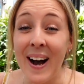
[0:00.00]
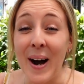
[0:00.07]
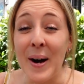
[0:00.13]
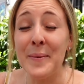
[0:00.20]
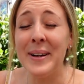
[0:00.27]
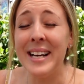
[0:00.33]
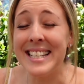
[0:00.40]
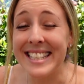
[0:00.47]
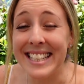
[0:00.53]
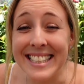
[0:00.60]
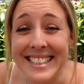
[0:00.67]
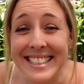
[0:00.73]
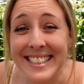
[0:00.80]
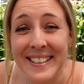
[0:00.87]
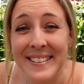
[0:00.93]
Our waiter
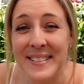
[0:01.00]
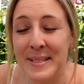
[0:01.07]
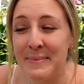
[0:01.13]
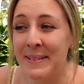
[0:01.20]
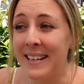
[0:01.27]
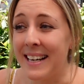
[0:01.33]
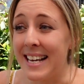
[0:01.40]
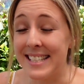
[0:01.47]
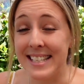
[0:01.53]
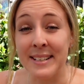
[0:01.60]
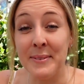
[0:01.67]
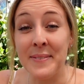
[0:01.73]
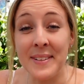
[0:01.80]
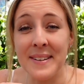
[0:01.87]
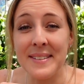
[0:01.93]
is so super nice,
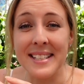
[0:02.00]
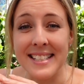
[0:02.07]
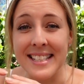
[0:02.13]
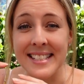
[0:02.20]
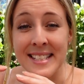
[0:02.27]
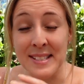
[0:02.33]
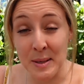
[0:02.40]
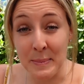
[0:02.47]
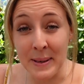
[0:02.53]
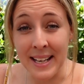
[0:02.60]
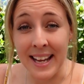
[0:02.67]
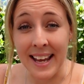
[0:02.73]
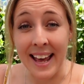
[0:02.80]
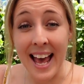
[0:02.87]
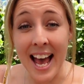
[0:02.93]
and we've noticed that since we've been
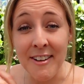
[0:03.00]
here,